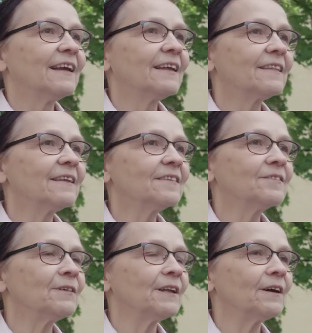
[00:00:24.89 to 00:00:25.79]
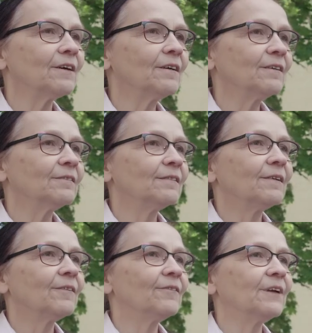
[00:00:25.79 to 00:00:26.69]
In this video,
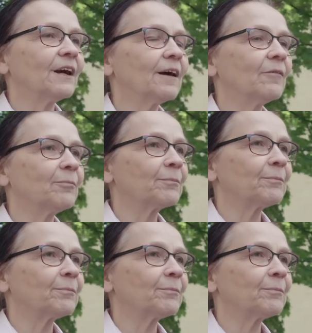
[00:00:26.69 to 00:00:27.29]
we have